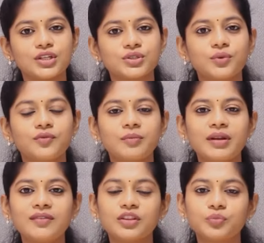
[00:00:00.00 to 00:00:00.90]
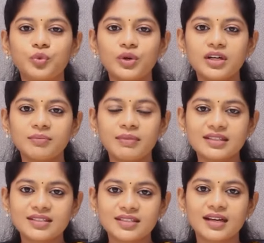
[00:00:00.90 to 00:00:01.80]
So women with poor
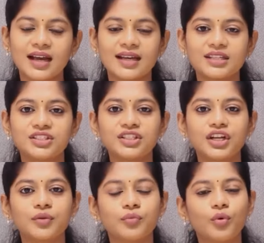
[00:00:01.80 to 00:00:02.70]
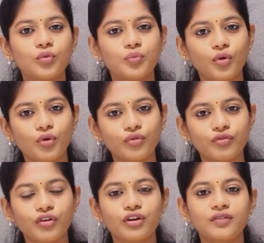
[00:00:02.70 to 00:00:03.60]
menstrual hygiene are more prone
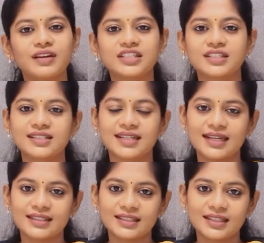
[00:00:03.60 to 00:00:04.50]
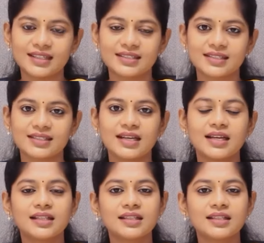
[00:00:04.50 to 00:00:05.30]
for vaginal candidiasis.